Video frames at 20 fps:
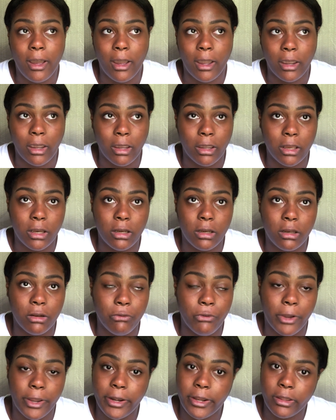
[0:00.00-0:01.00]
I couldn't
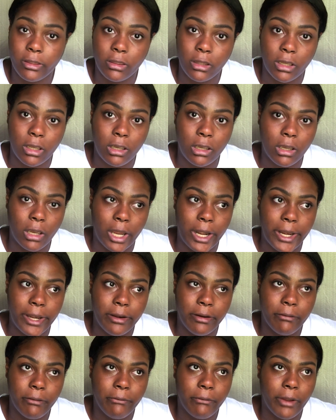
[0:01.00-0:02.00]
do anything. I
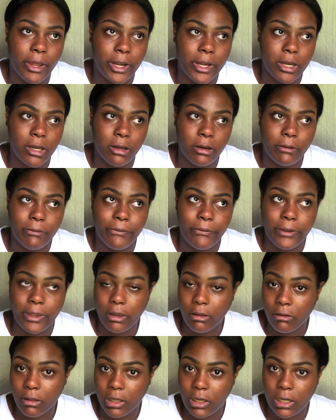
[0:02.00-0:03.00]
didn't
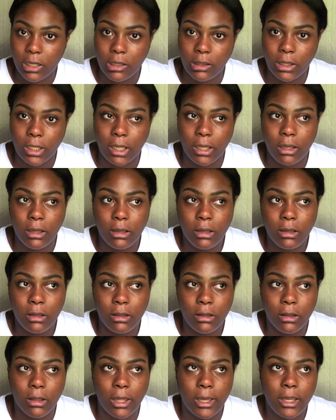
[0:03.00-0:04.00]
feel anything.
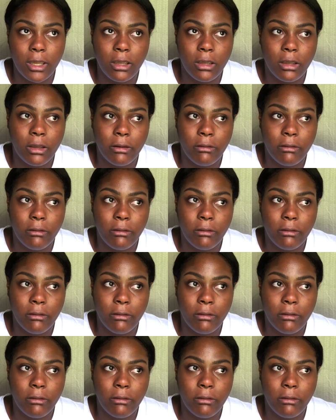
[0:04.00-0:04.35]
Like,